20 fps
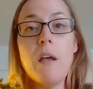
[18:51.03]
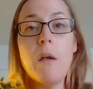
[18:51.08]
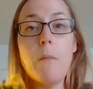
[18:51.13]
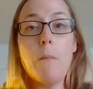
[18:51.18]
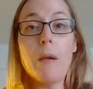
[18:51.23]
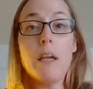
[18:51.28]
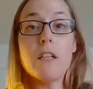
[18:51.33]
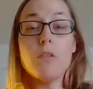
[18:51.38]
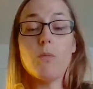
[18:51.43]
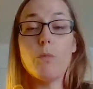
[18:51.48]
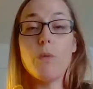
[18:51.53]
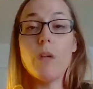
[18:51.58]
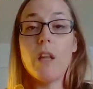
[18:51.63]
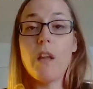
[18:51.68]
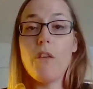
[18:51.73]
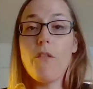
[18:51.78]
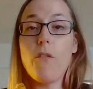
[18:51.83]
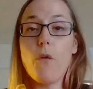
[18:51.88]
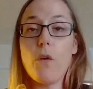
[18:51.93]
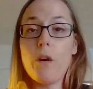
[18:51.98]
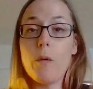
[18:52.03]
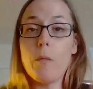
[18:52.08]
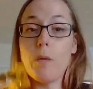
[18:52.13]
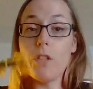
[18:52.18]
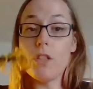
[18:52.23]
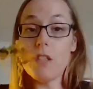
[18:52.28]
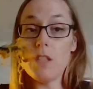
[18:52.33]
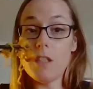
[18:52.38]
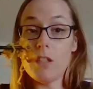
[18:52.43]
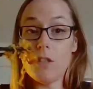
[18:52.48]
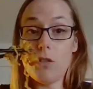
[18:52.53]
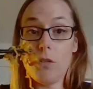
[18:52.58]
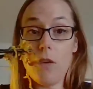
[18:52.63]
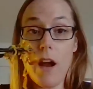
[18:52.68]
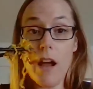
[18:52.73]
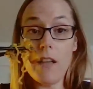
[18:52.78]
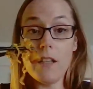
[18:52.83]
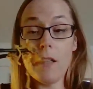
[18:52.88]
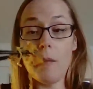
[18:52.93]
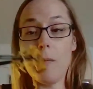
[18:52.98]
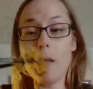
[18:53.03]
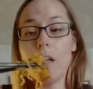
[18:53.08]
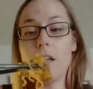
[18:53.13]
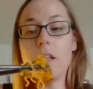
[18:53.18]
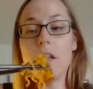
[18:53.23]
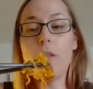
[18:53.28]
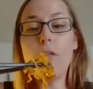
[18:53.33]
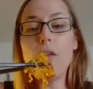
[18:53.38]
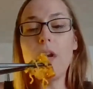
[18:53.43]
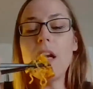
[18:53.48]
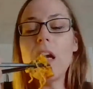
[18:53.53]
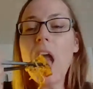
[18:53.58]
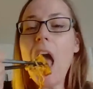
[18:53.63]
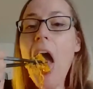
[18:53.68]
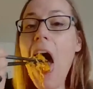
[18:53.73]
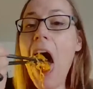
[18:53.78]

But it's really affordable just to try something different.